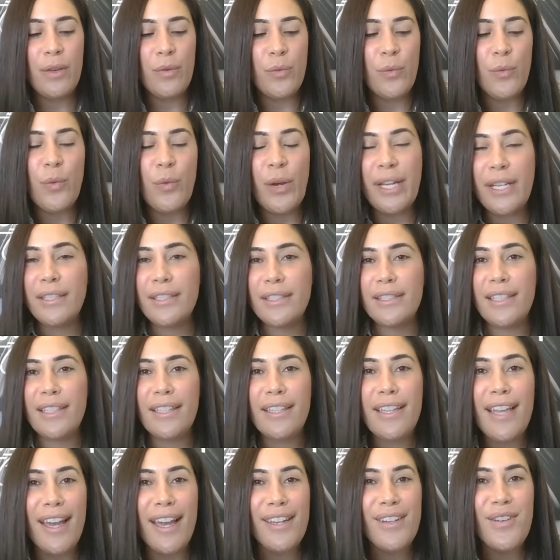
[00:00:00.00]
Rates,
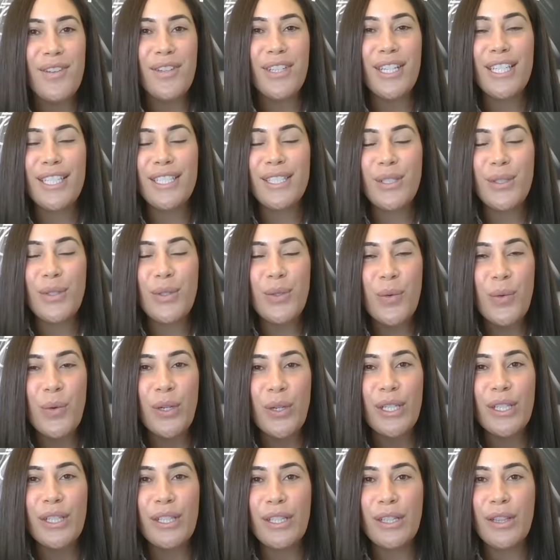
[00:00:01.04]
again, are
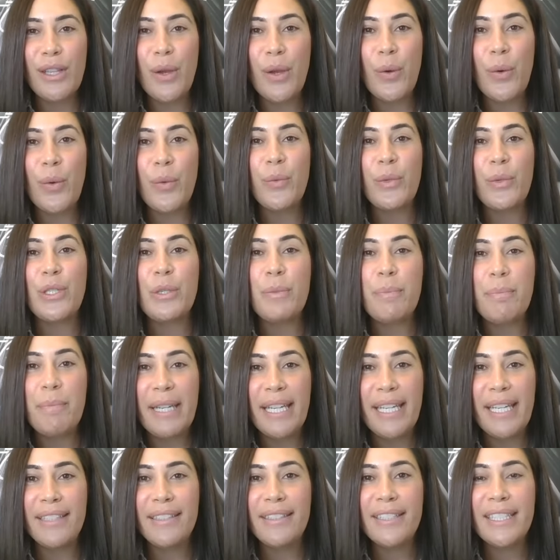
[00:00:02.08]
historically low, which
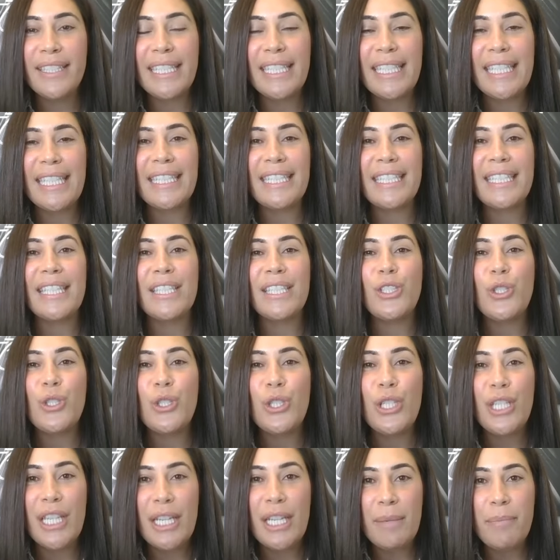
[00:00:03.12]
means it's the
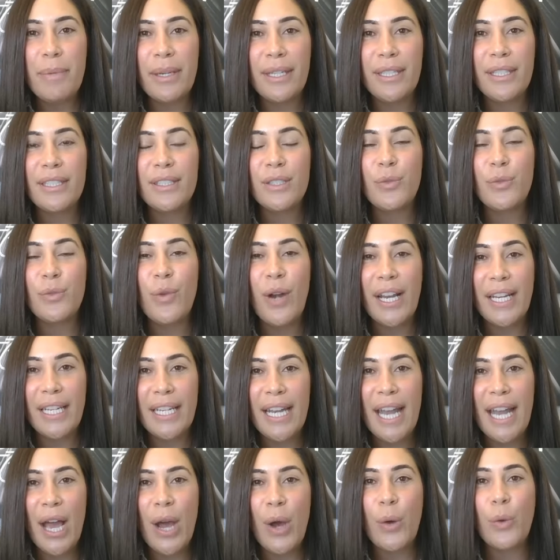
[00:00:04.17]
cheapest right
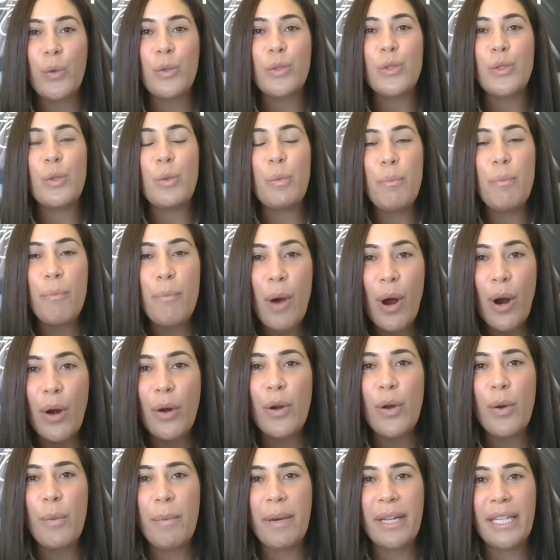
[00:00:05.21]
now to
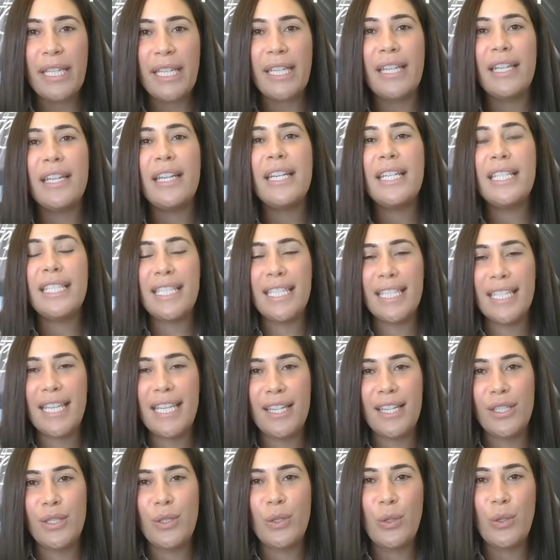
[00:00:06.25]
borrow money to
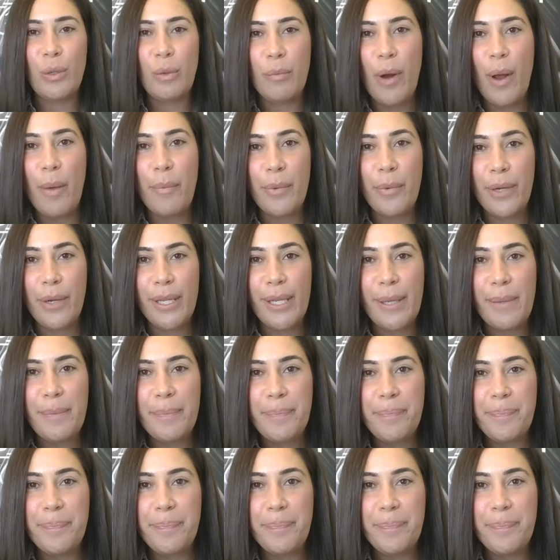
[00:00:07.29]
get into a property.